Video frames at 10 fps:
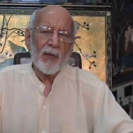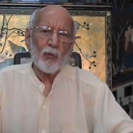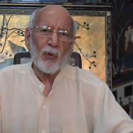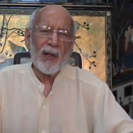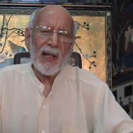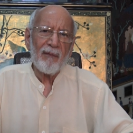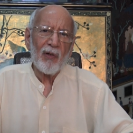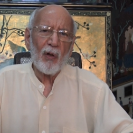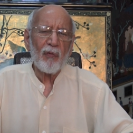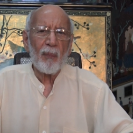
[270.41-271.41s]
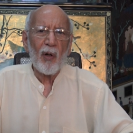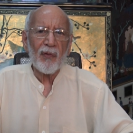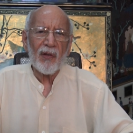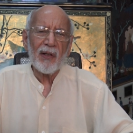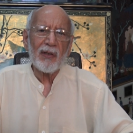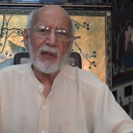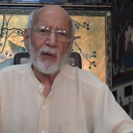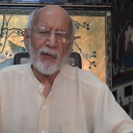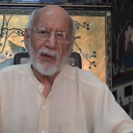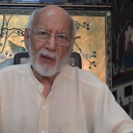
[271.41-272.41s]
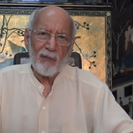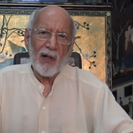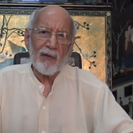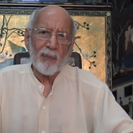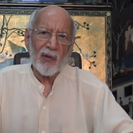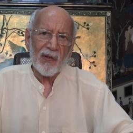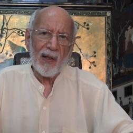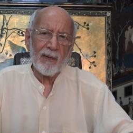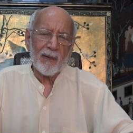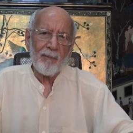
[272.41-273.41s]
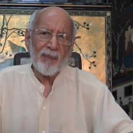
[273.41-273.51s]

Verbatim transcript: to the level of about 30 or 35 percent.